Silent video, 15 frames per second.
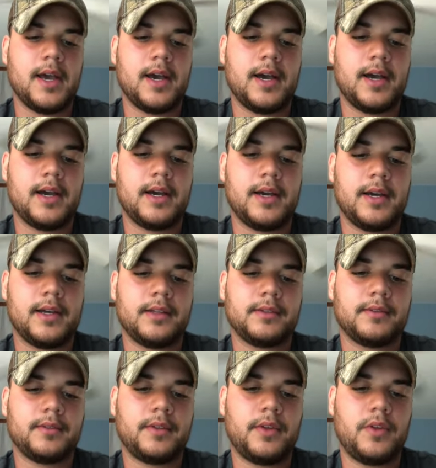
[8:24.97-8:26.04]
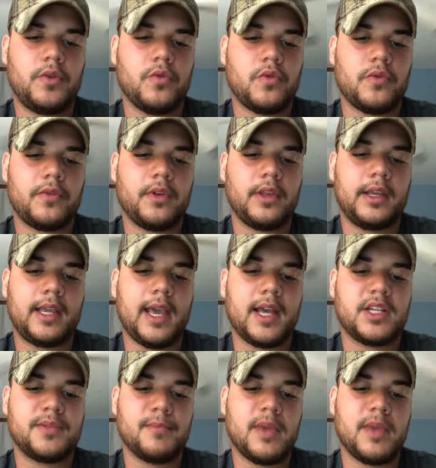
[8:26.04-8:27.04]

Uh, you won't really catch